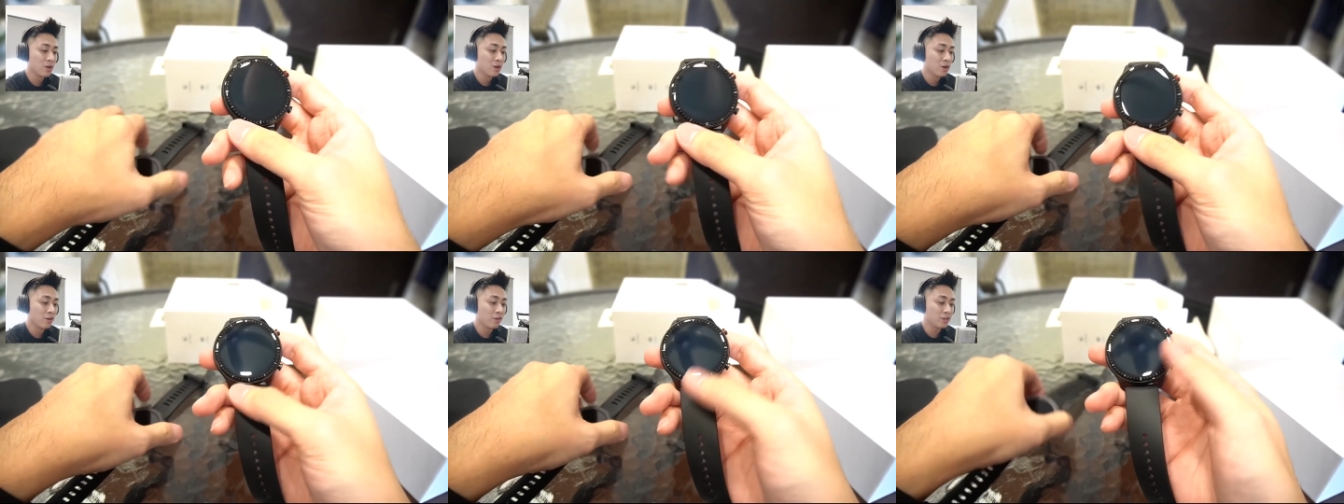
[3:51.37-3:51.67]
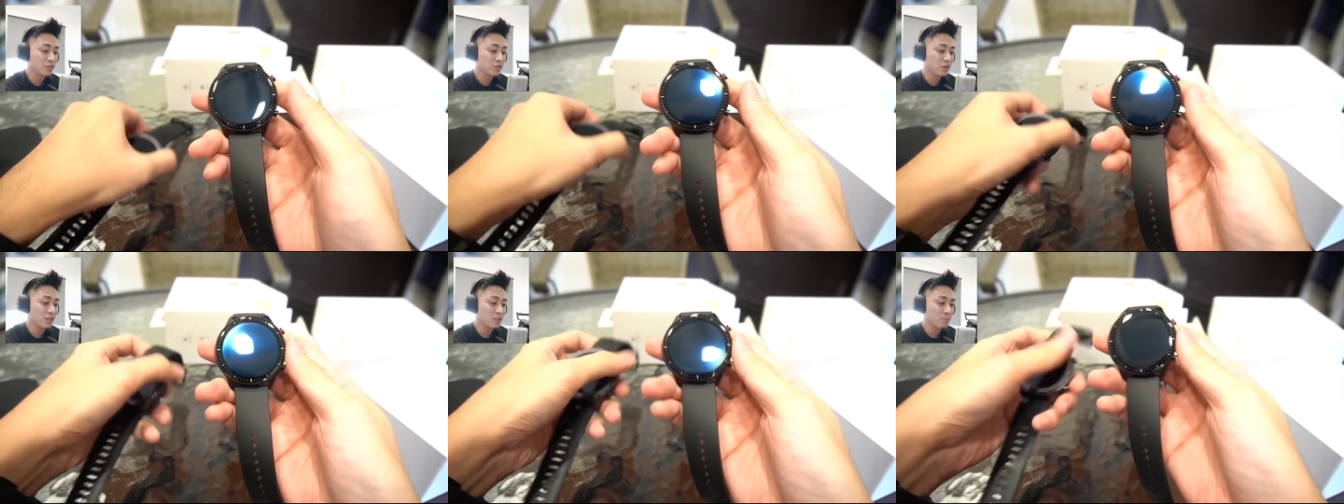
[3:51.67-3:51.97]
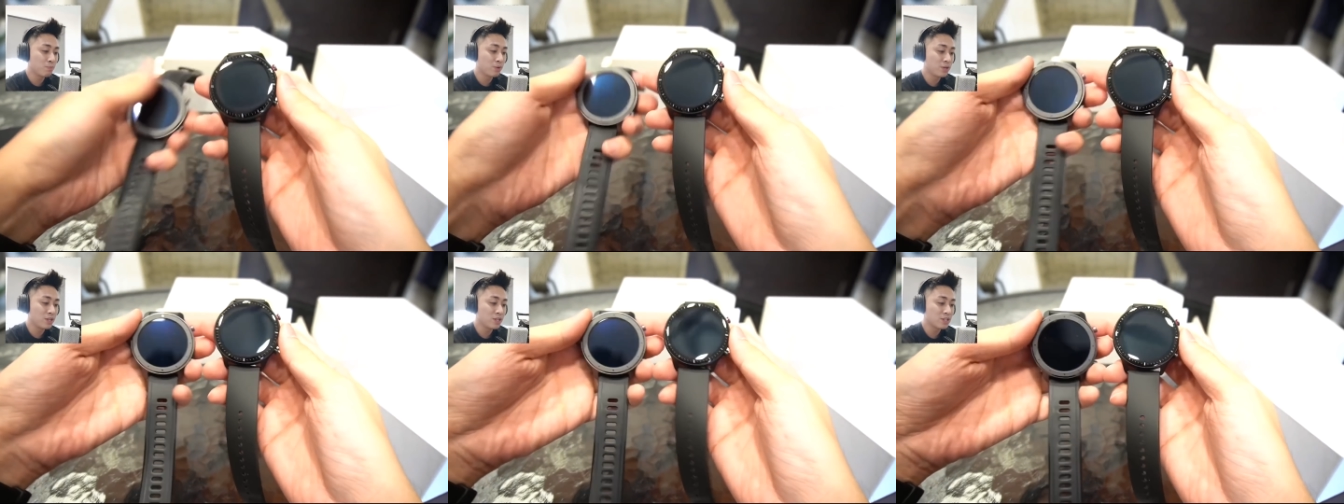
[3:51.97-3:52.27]
Alright, so
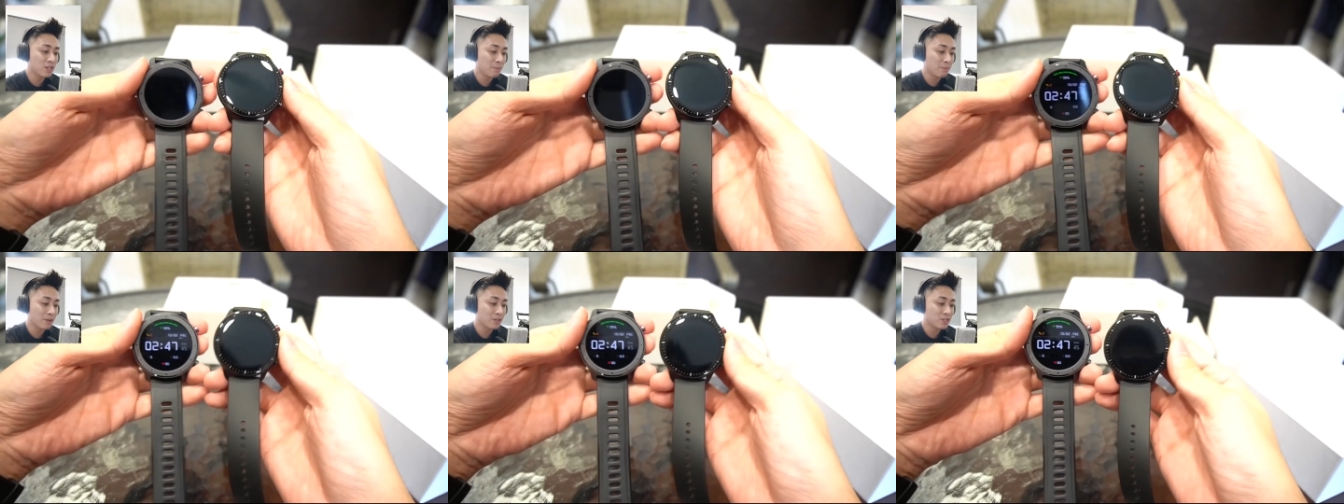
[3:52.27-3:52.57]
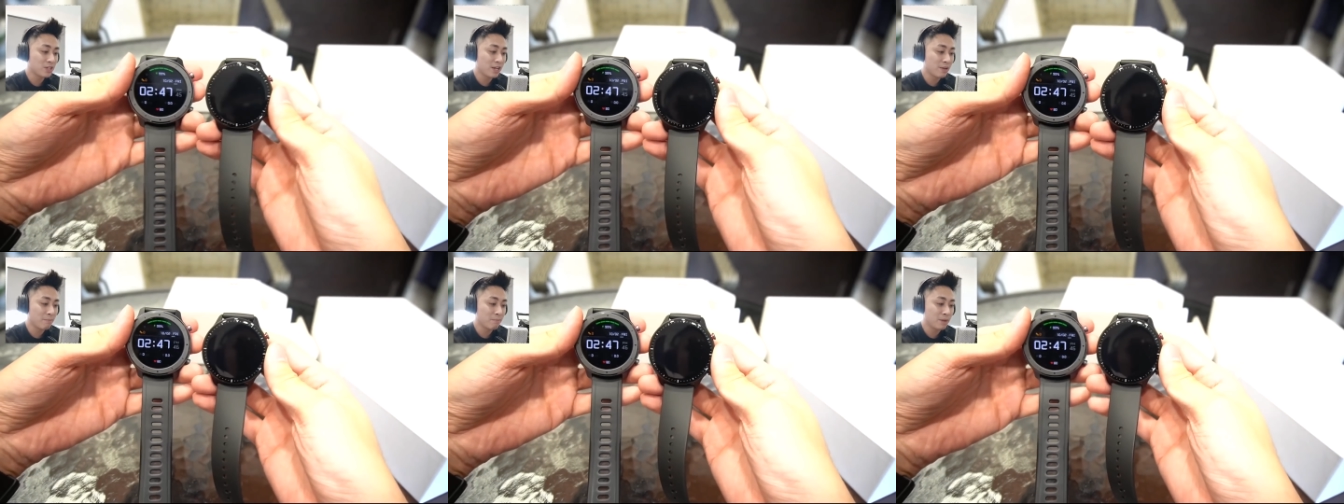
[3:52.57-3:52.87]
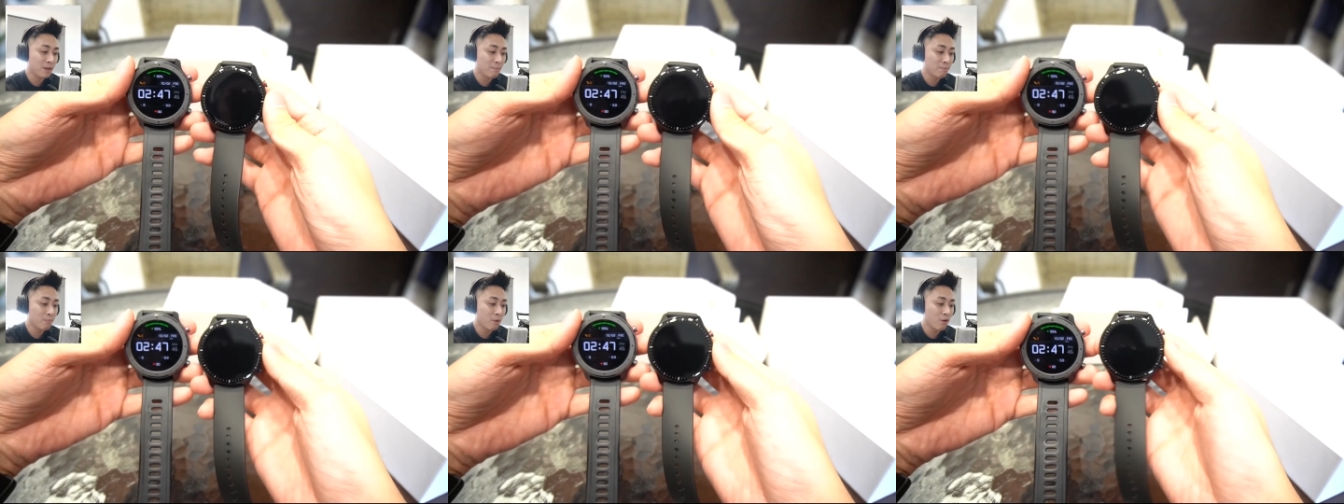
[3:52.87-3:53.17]
let's put it side by
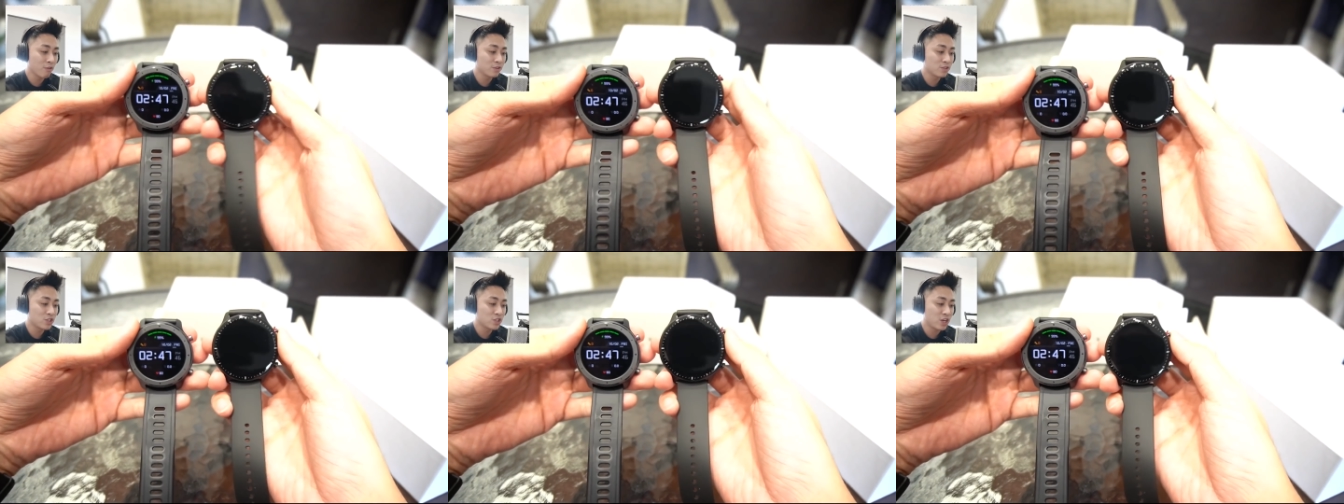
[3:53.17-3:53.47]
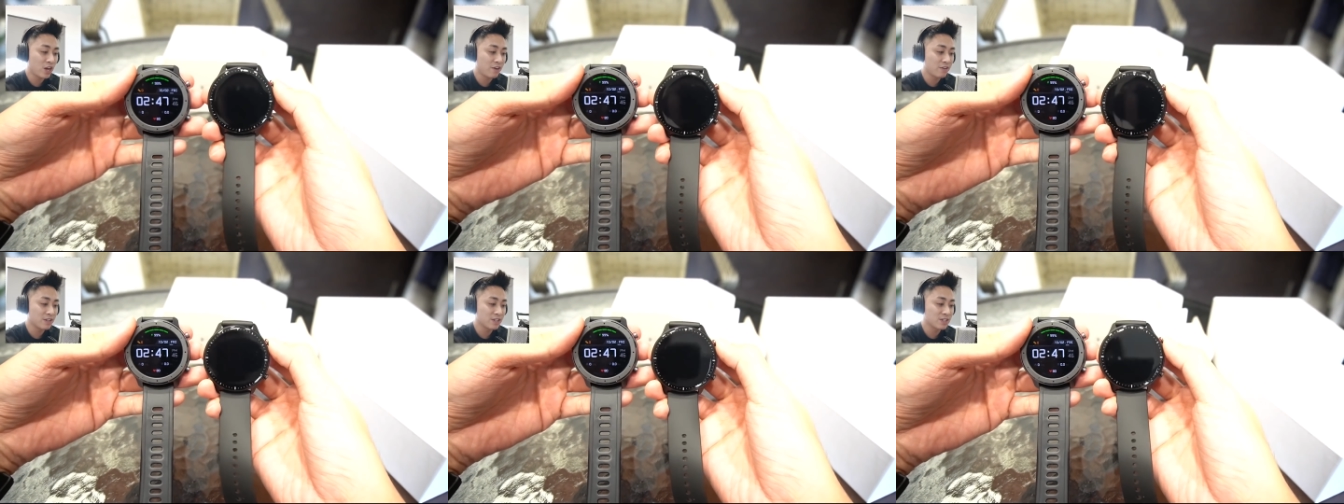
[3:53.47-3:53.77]
side. They both share